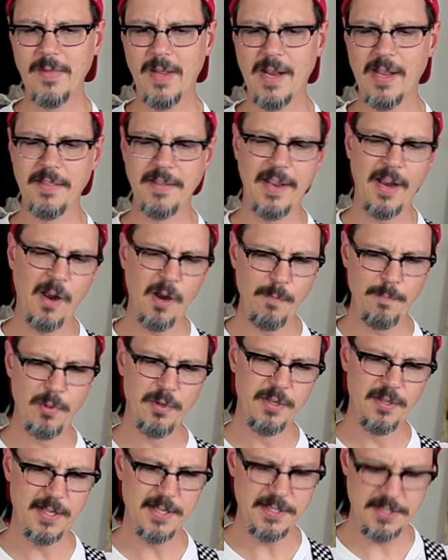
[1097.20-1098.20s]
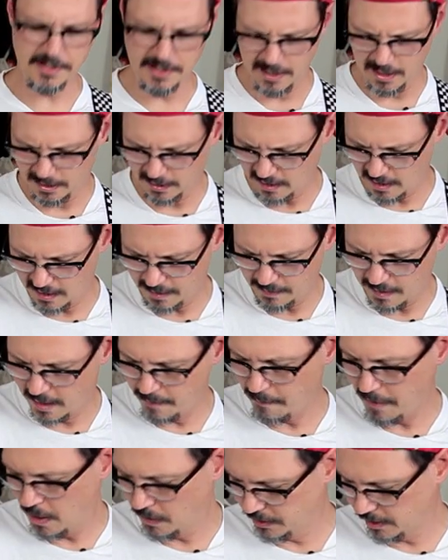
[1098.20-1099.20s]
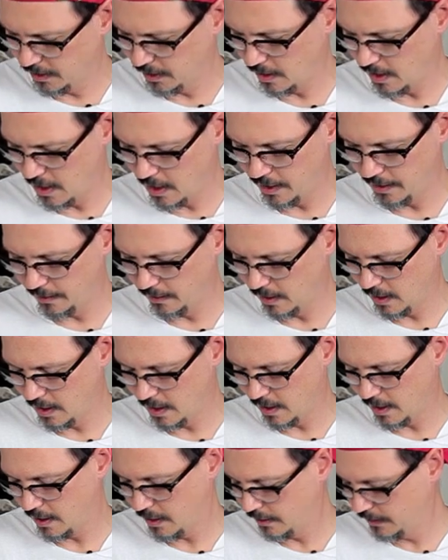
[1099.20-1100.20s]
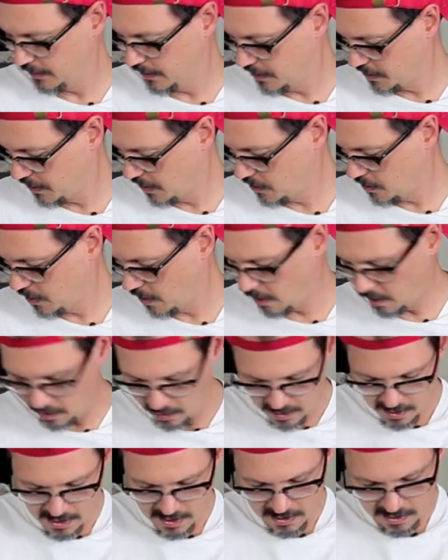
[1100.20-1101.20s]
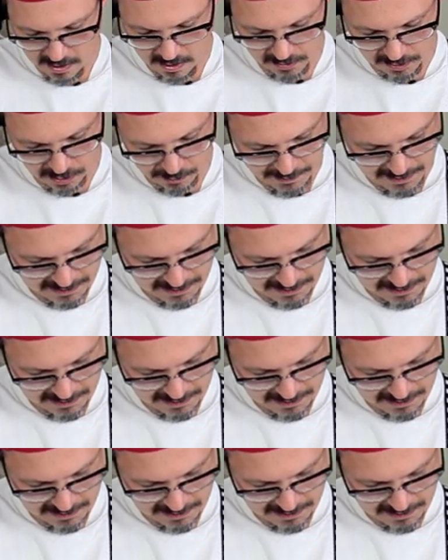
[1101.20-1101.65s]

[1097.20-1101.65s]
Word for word: and the output of this thing, I, I mounted it on uh, this guitar on a little